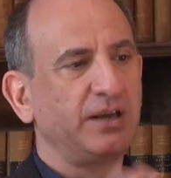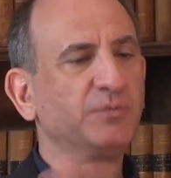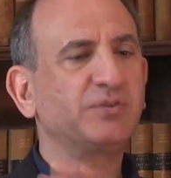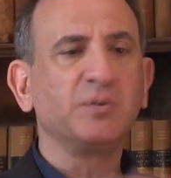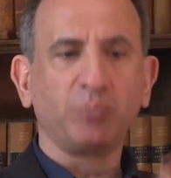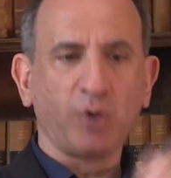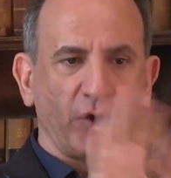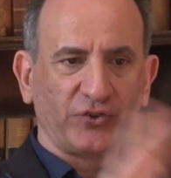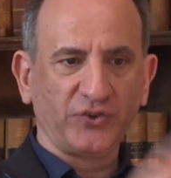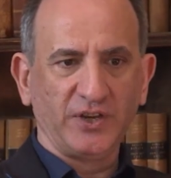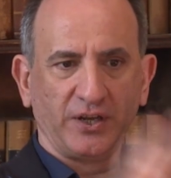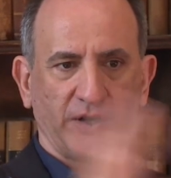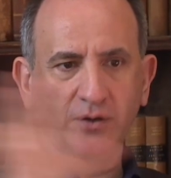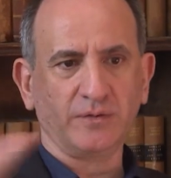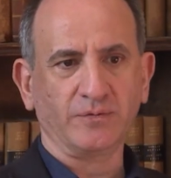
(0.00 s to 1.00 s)
it was the
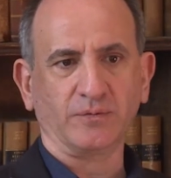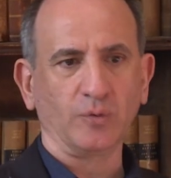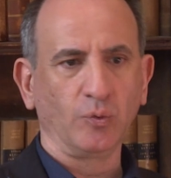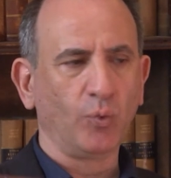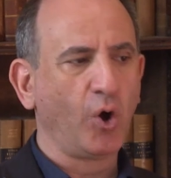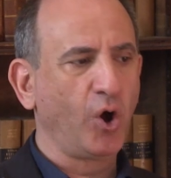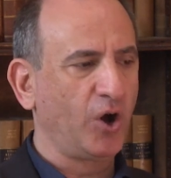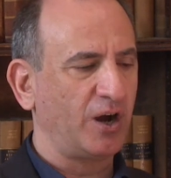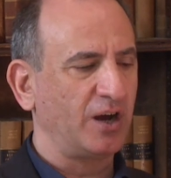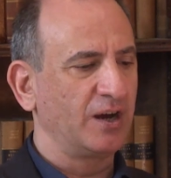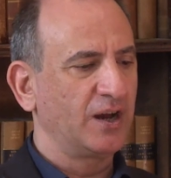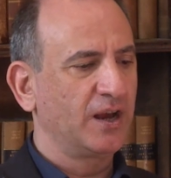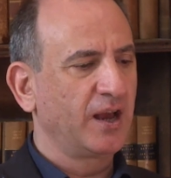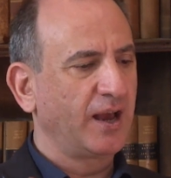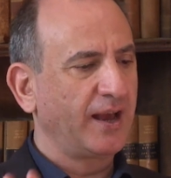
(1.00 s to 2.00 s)
Bosnian War,
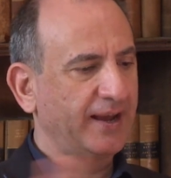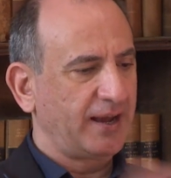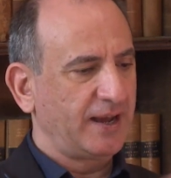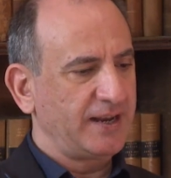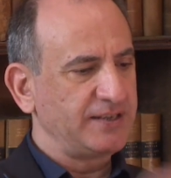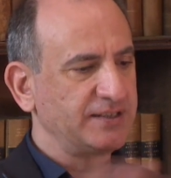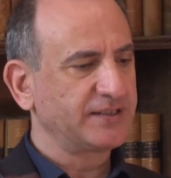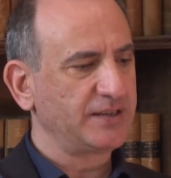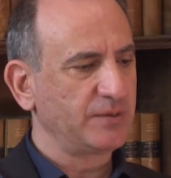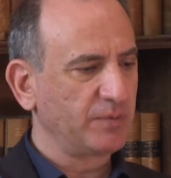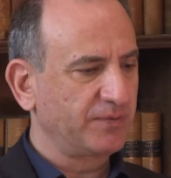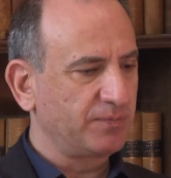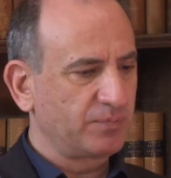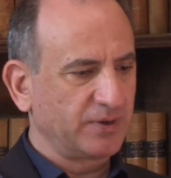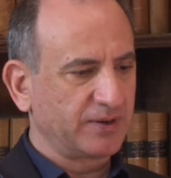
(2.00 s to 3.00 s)
an incident, we
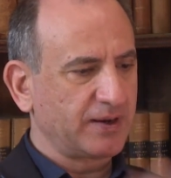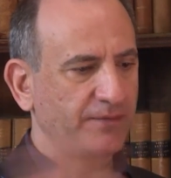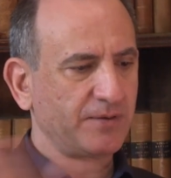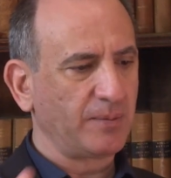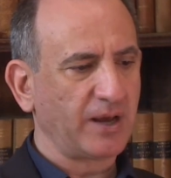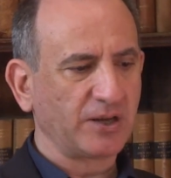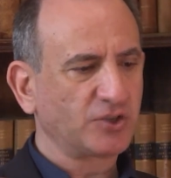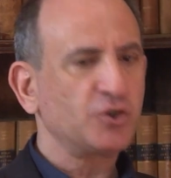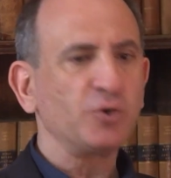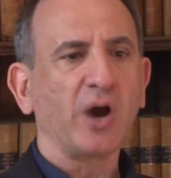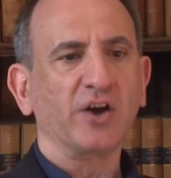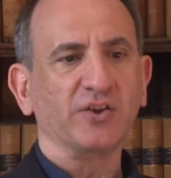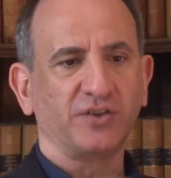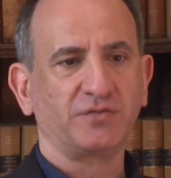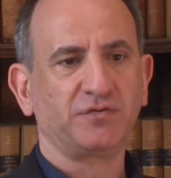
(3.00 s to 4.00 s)
were given like two
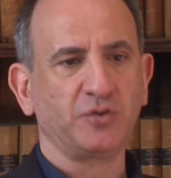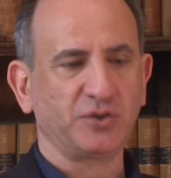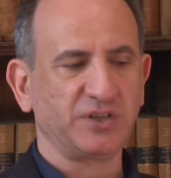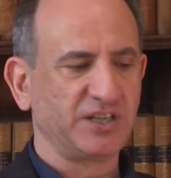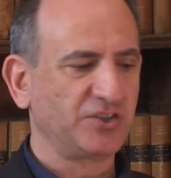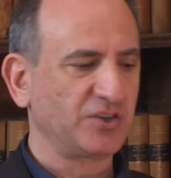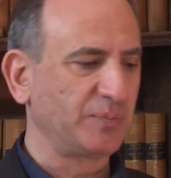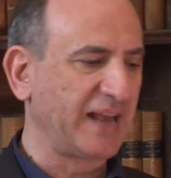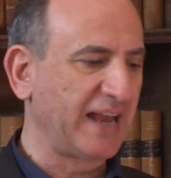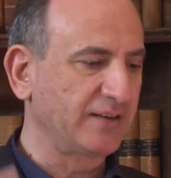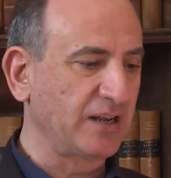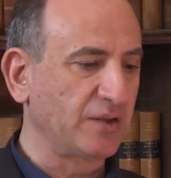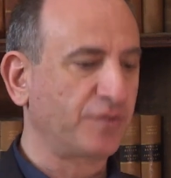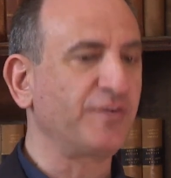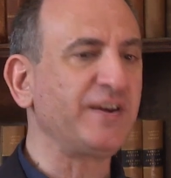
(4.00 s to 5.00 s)
hours of footage, and we had
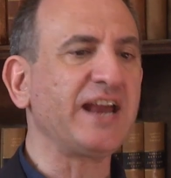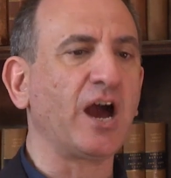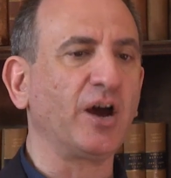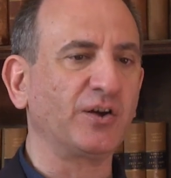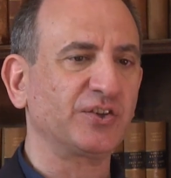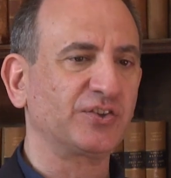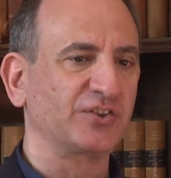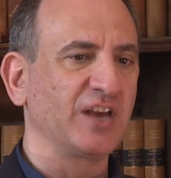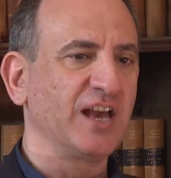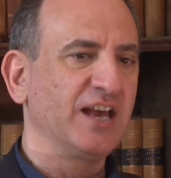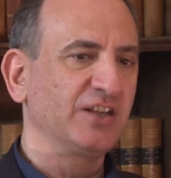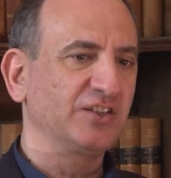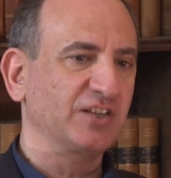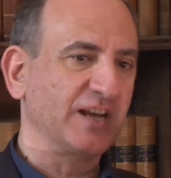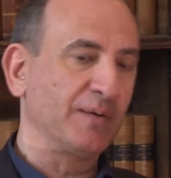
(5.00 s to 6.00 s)
like three hours
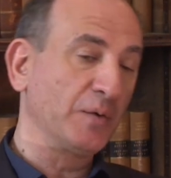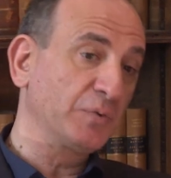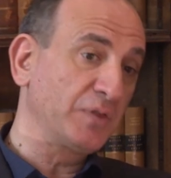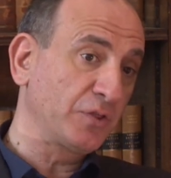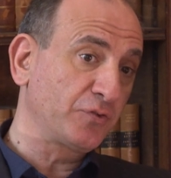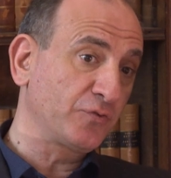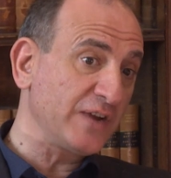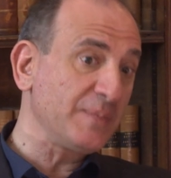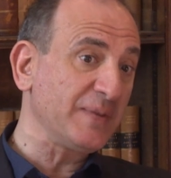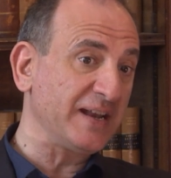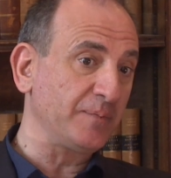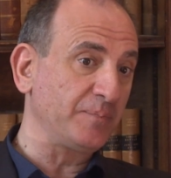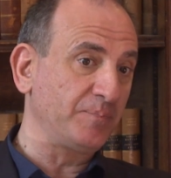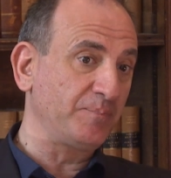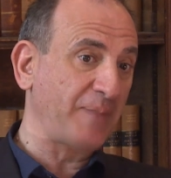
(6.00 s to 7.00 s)
to come up with a
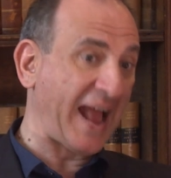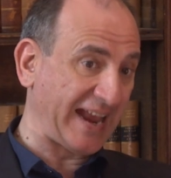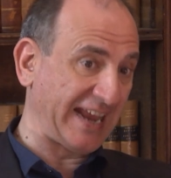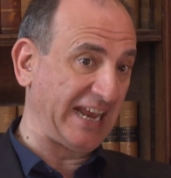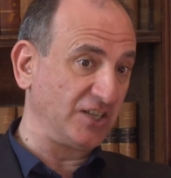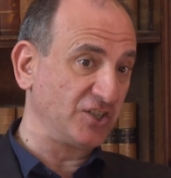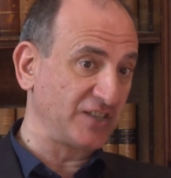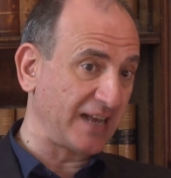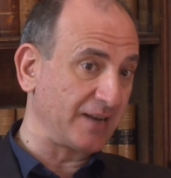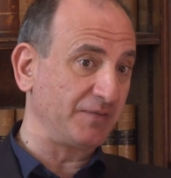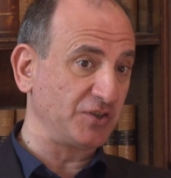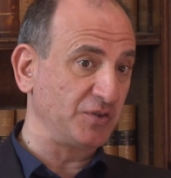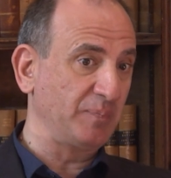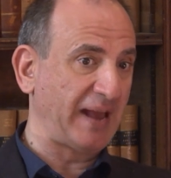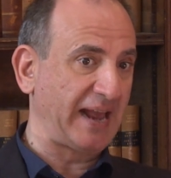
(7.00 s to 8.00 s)
three-minute package,
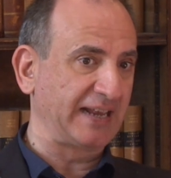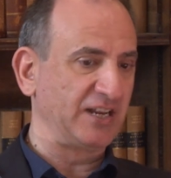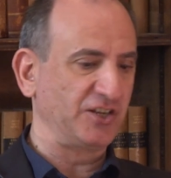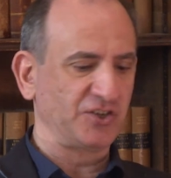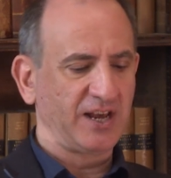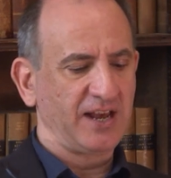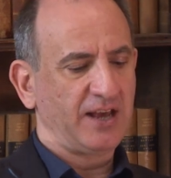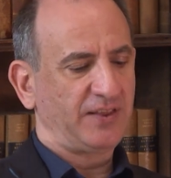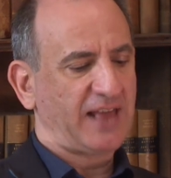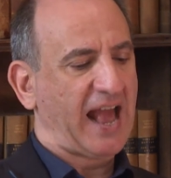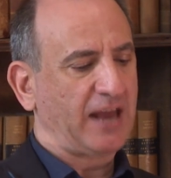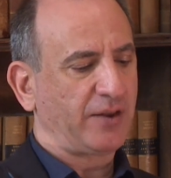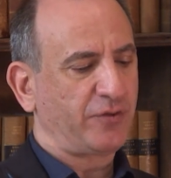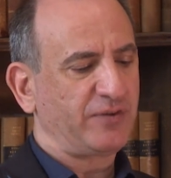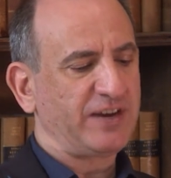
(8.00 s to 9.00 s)
television package, that
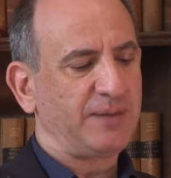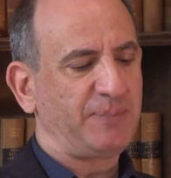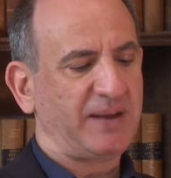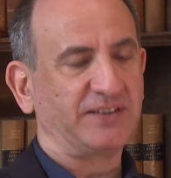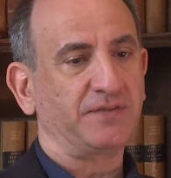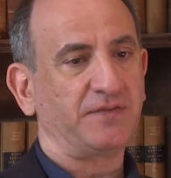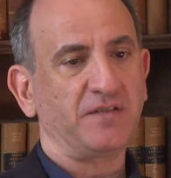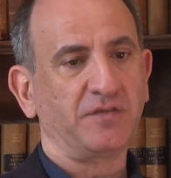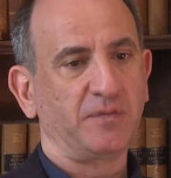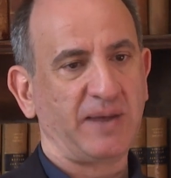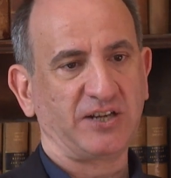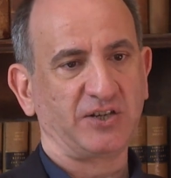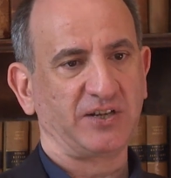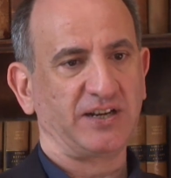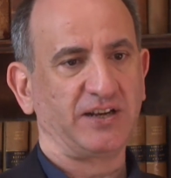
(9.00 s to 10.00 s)
had three bits of
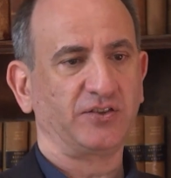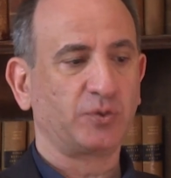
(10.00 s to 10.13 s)
information in it.